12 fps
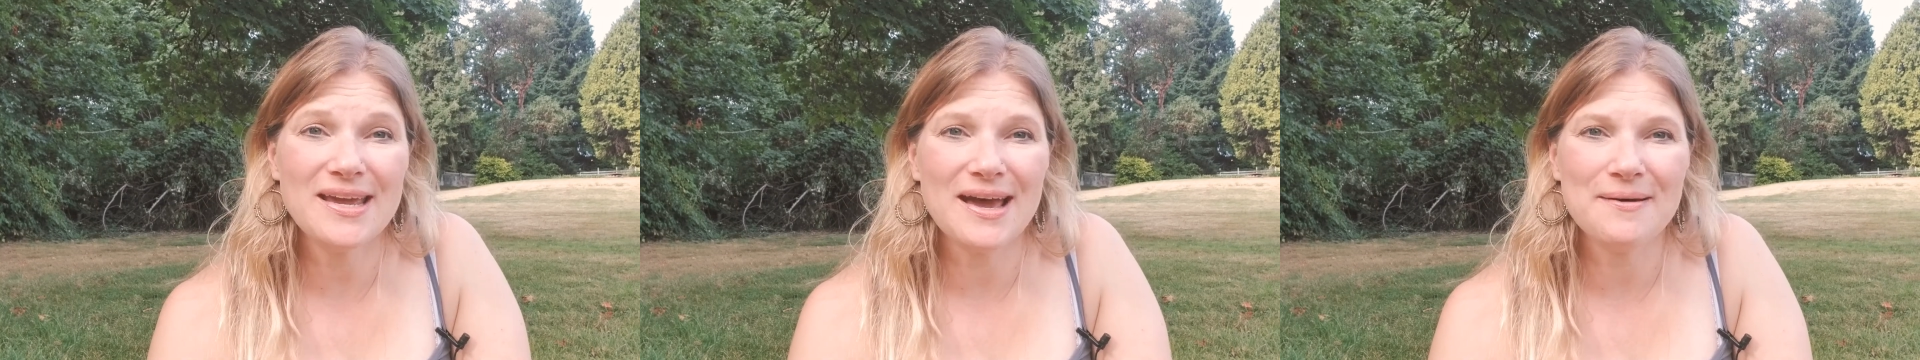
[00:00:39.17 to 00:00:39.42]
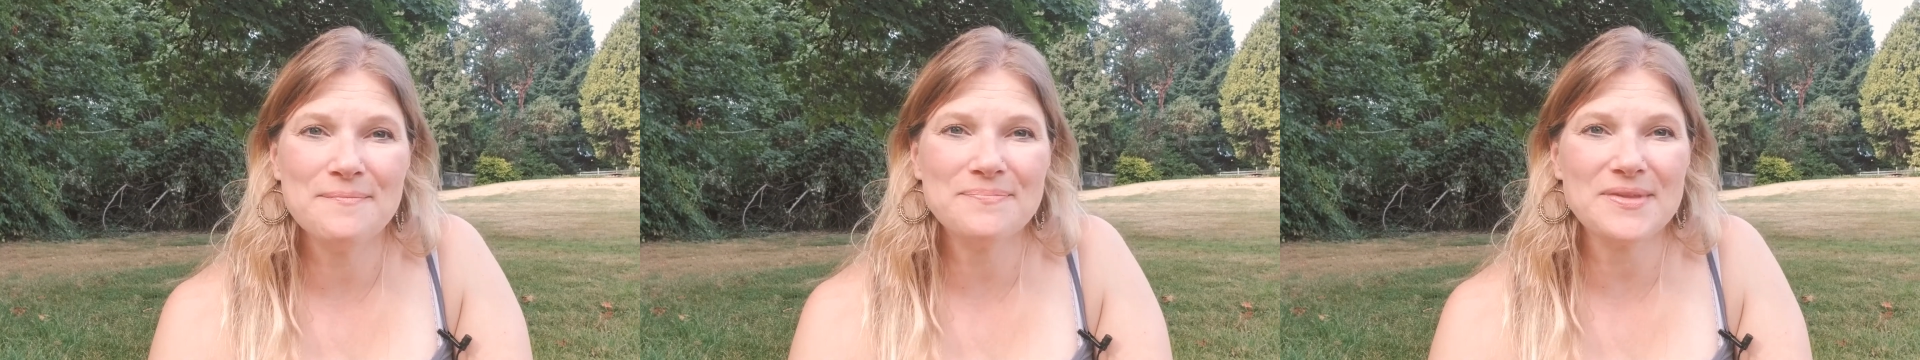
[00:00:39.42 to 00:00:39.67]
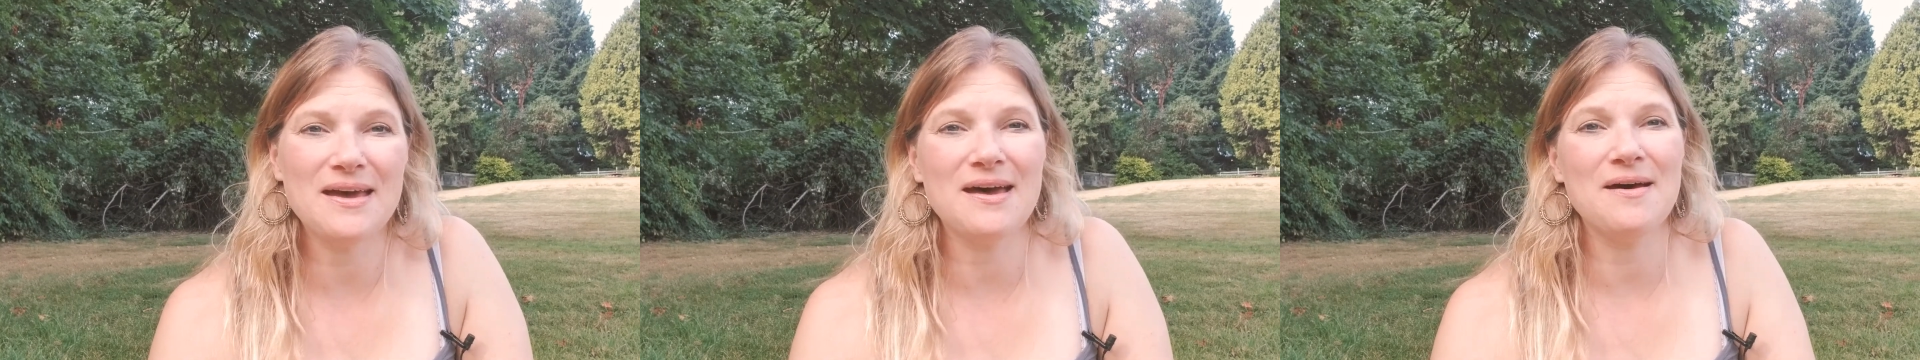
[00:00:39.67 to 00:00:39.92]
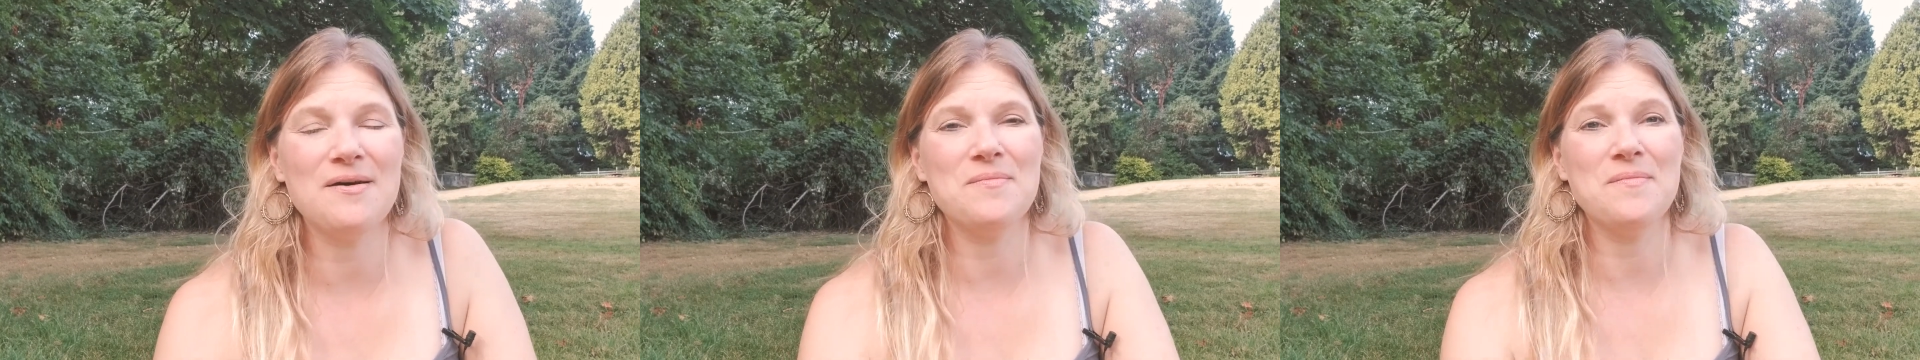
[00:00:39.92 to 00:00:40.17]

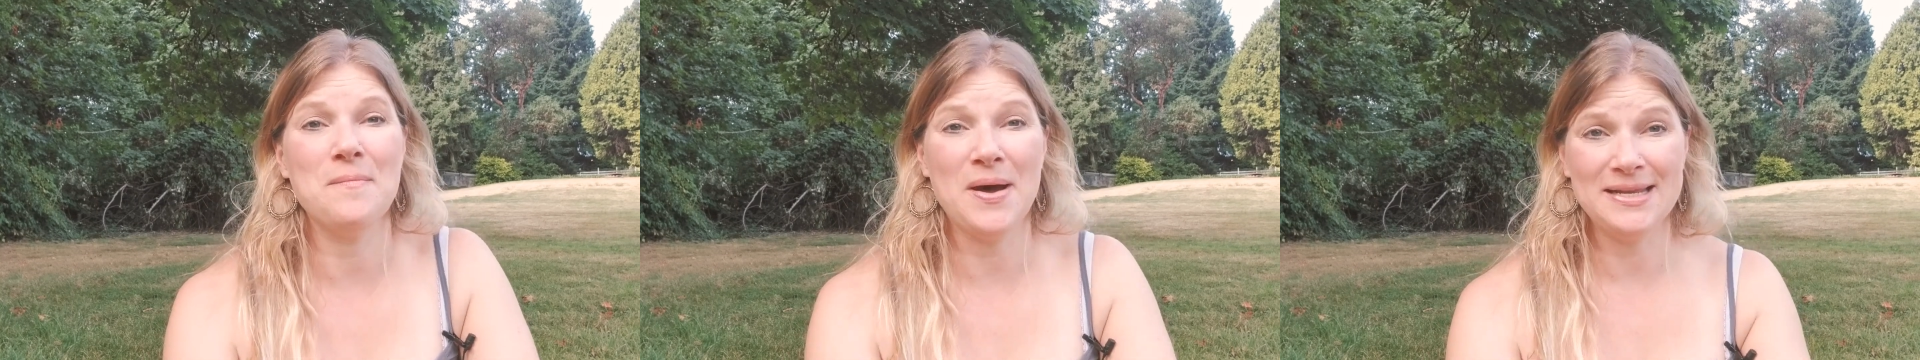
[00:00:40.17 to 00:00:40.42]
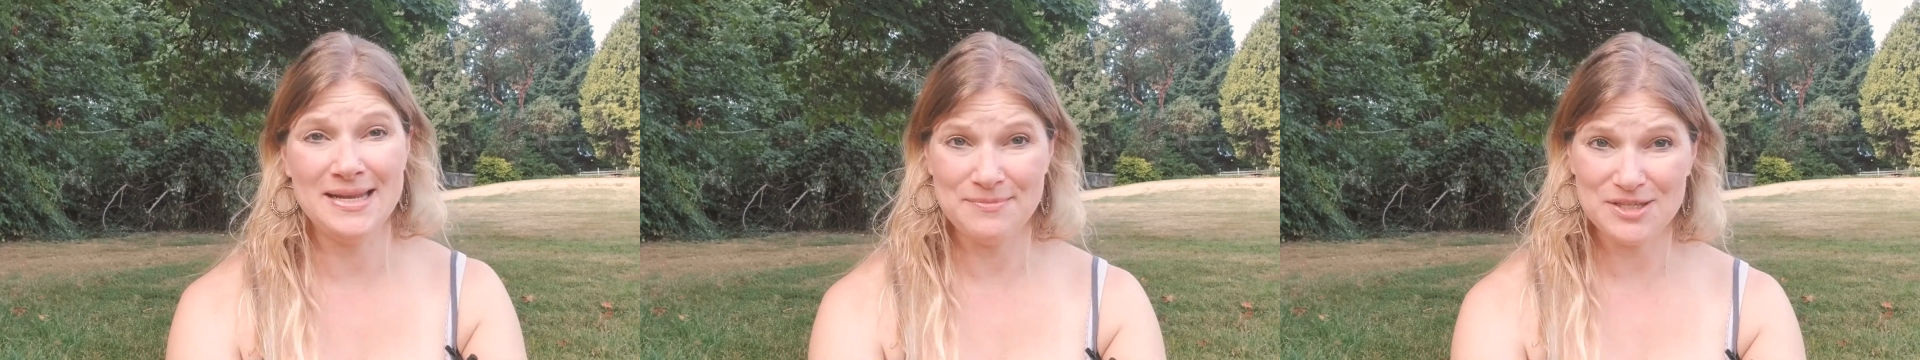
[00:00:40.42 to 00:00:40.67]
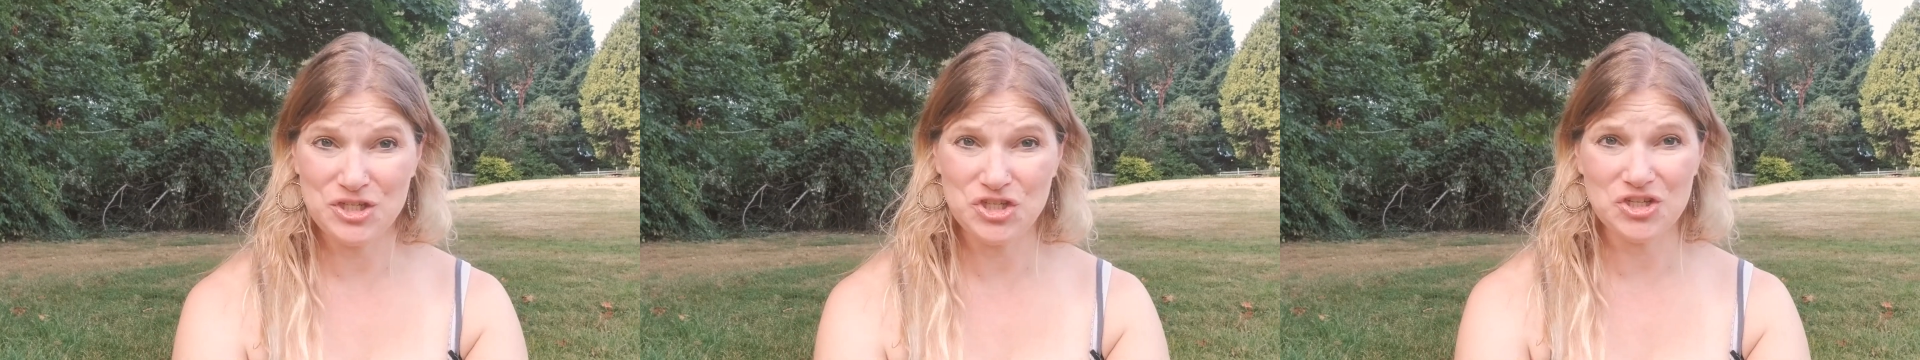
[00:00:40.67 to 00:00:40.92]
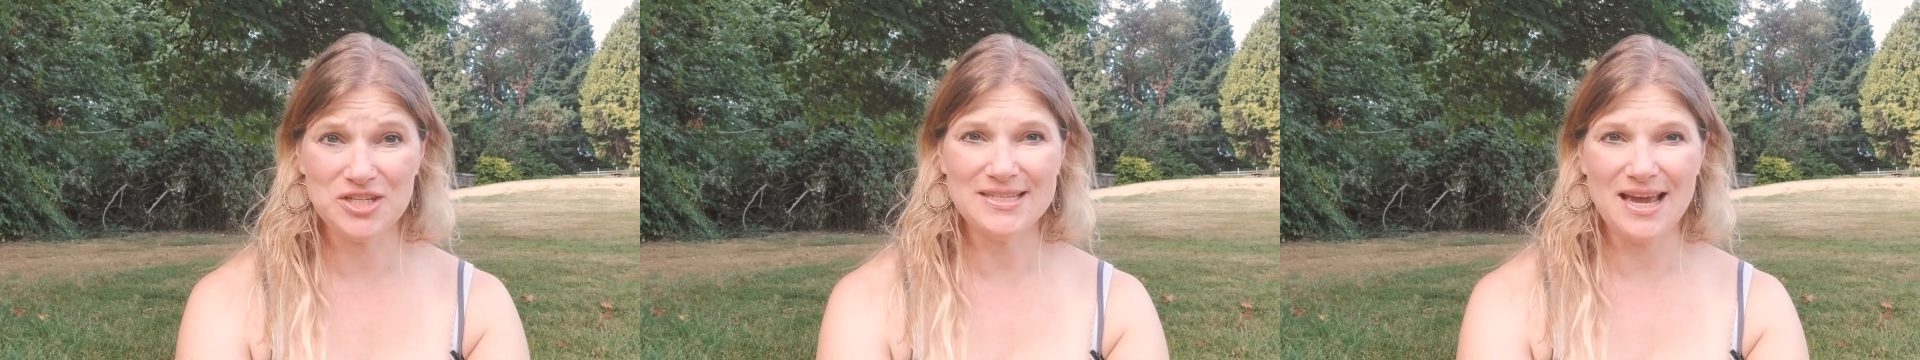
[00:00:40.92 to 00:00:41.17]
am, my name is
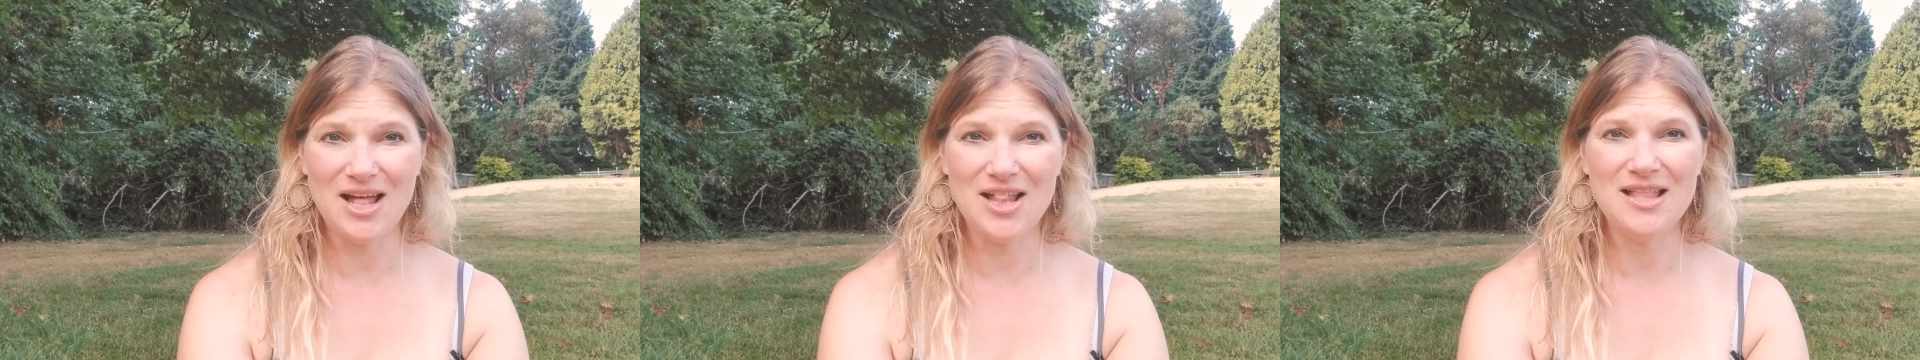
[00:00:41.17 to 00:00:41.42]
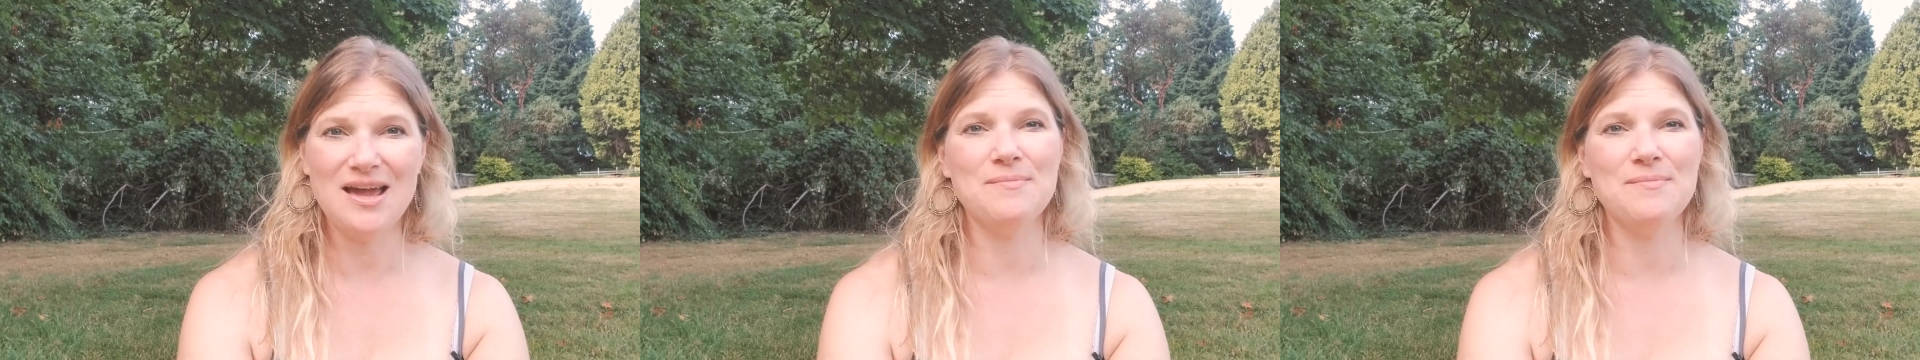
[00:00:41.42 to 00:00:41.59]
Jill Dell.